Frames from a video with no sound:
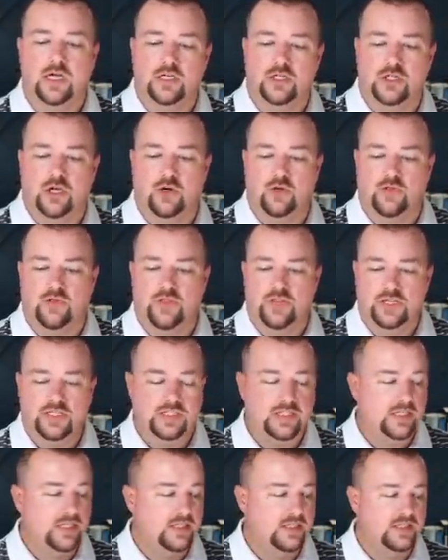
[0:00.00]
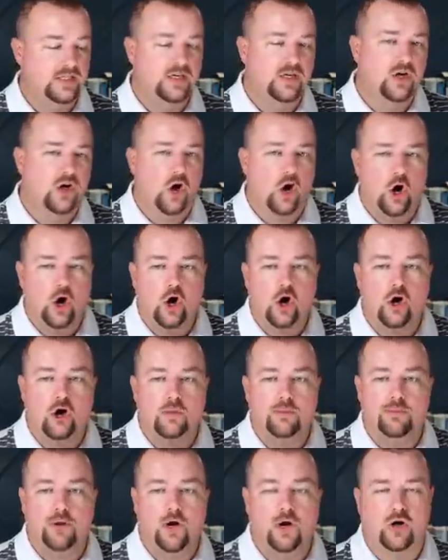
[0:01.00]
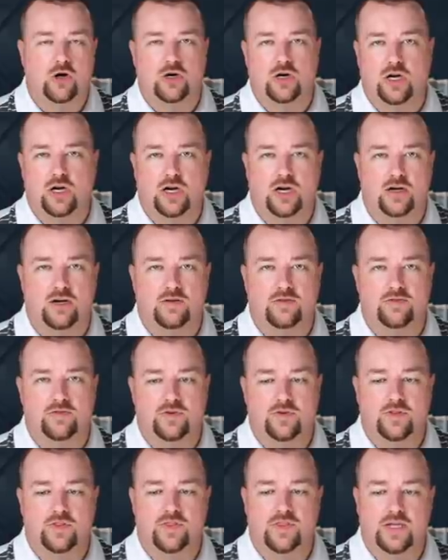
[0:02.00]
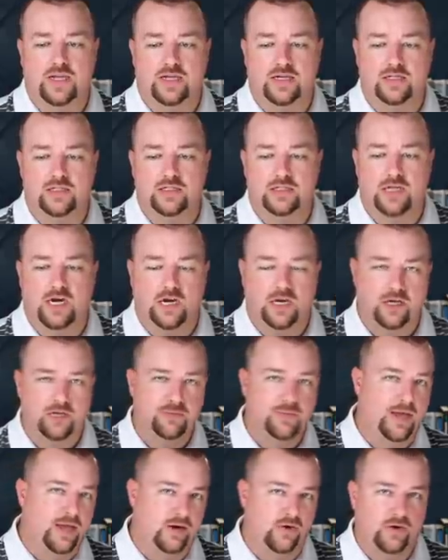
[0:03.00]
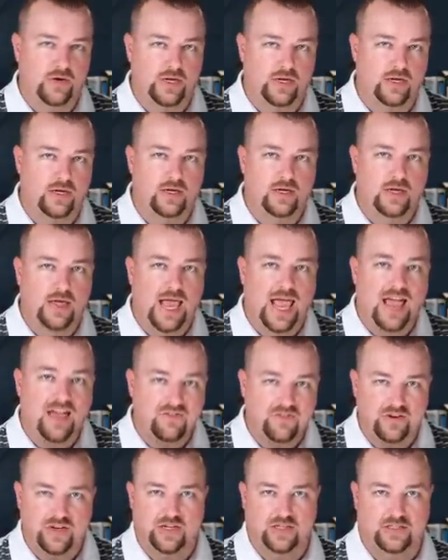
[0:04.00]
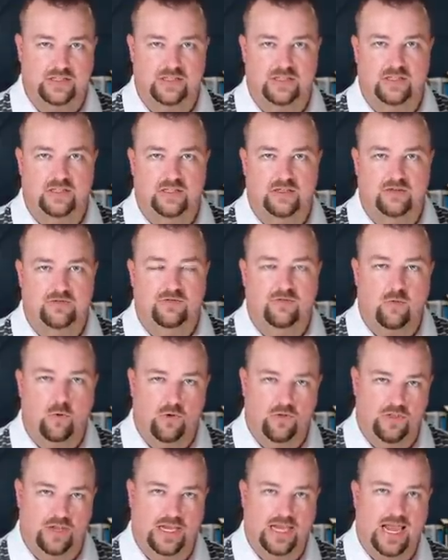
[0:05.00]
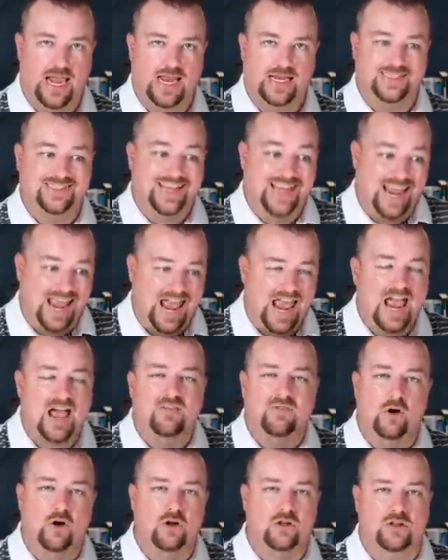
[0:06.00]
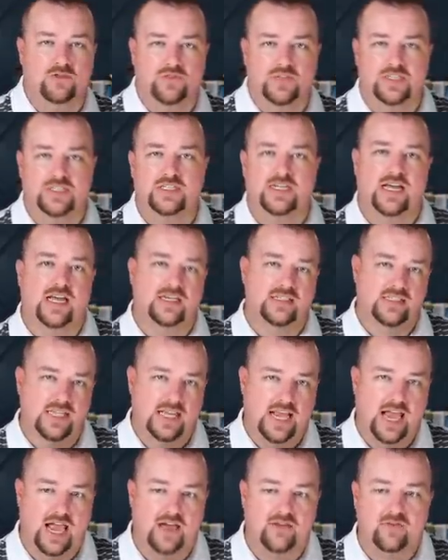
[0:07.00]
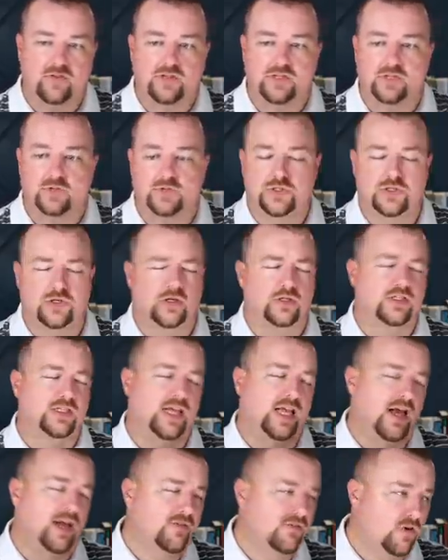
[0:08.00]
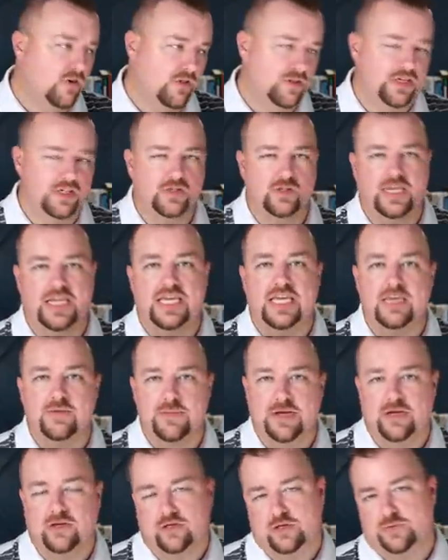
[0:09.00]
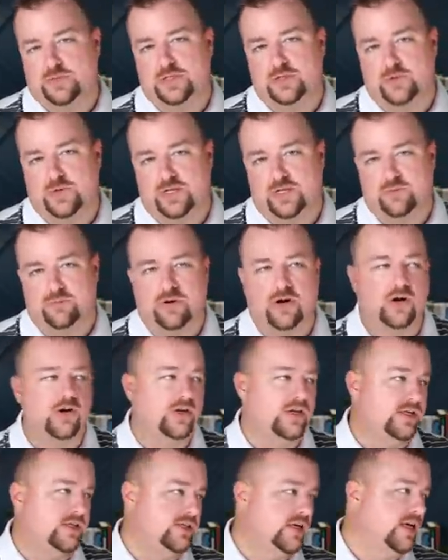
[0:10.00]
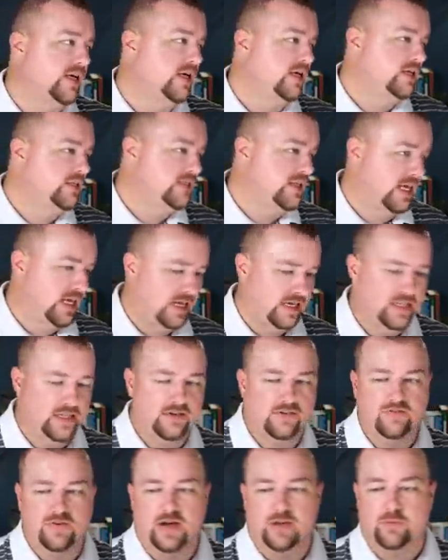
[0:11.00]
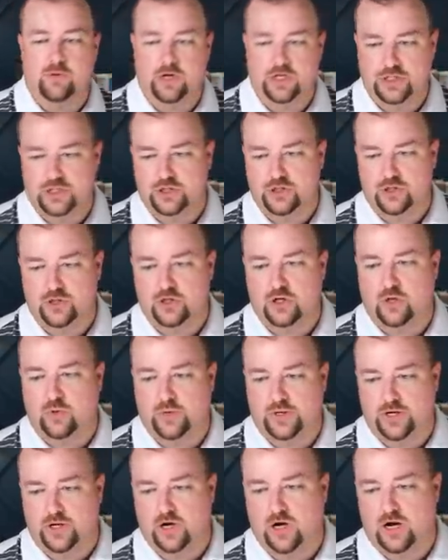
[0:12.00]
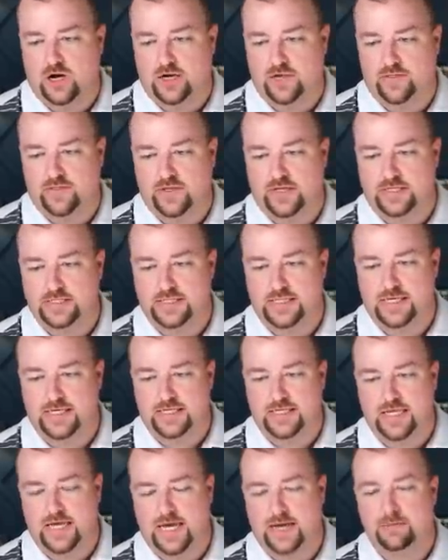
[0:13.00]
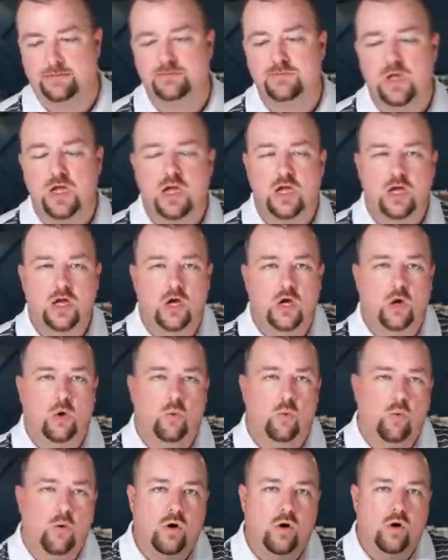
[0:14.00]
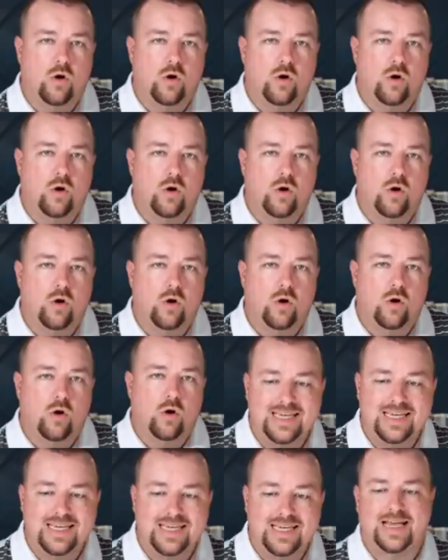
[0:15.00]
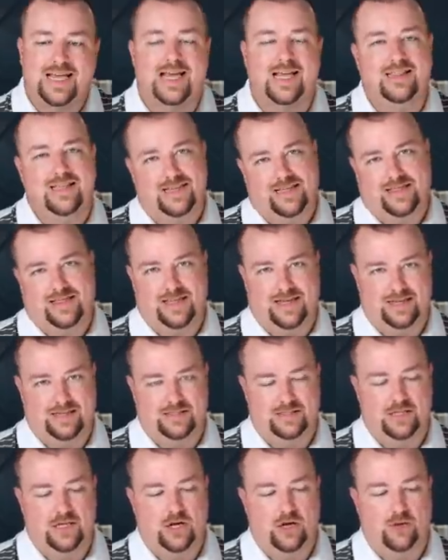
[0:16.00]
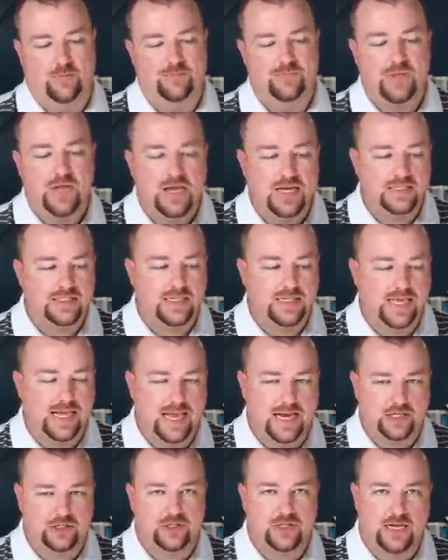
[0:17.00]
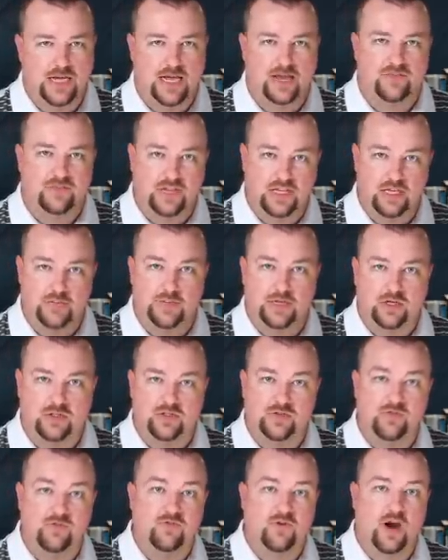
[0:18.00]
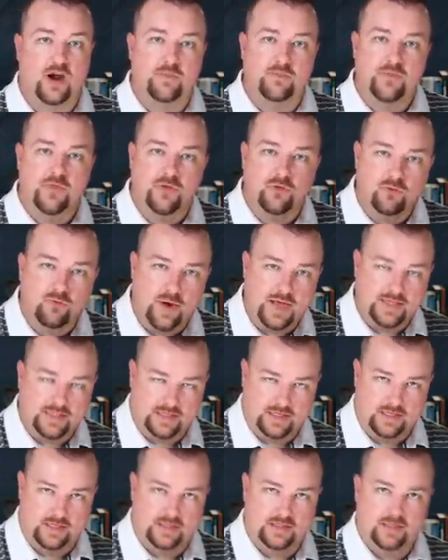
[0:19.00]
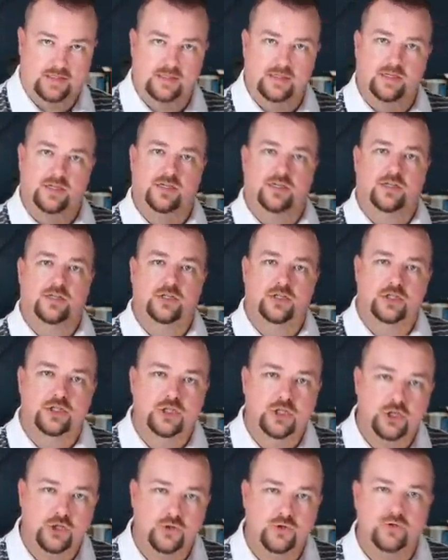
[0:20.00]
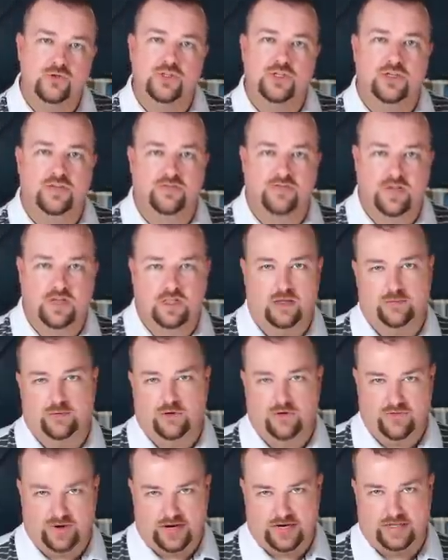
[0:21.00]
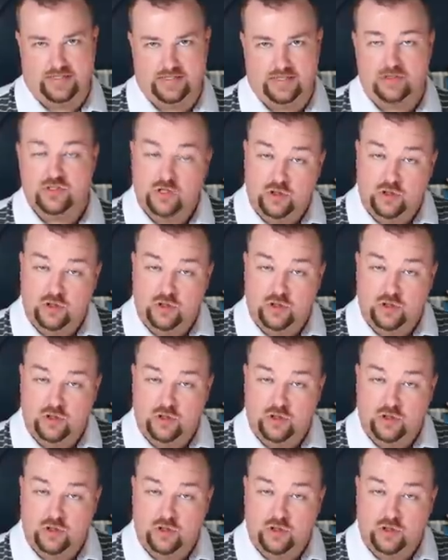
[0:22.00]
So this is all part of the documentary evidence for the case. They have all of these tests, they have all these results, they have all these emails between the parties saying that vibrations are going on and things like that. One of the key telling things though is that they actually have emails from the residents to the developer of 87.